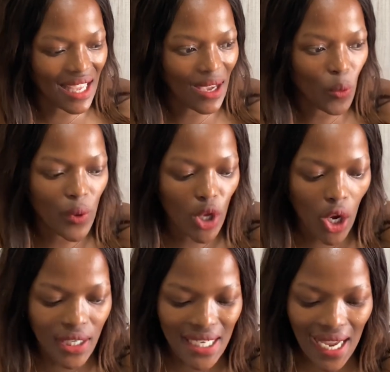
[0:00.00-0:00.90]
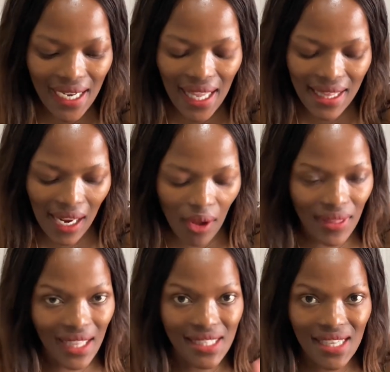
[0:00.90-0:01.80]
we are done and now
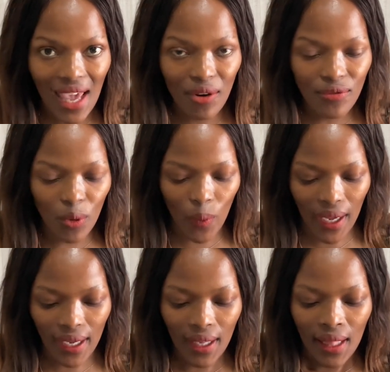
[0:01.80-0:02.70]
that's out of the way